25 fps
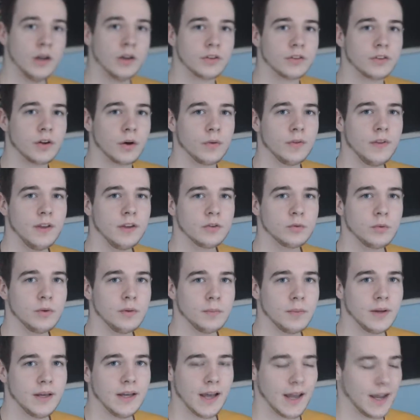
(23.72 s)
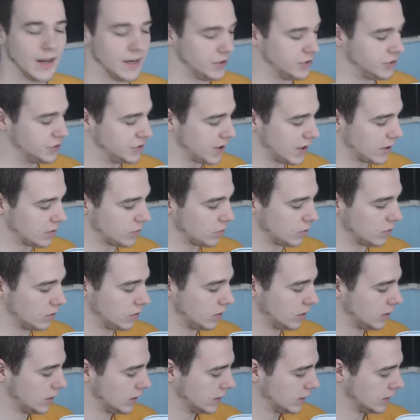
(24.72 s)
So this would be a general
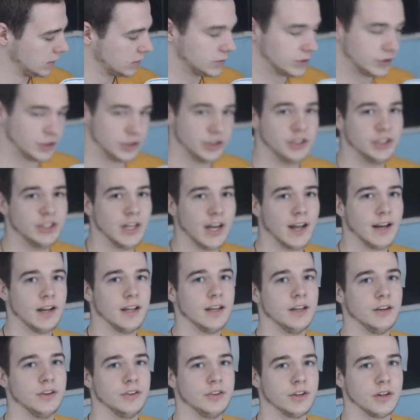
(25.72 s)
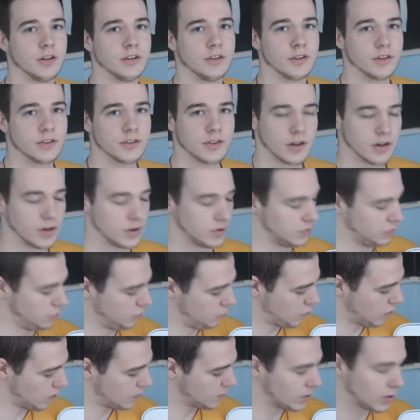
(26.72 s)
jet engine, just a
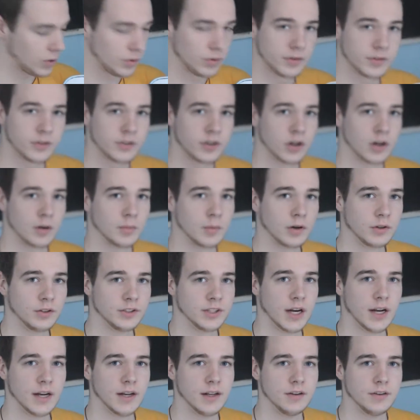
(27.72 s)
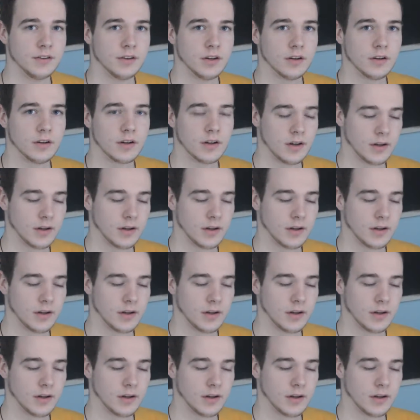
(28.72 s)
normal turbojet engine.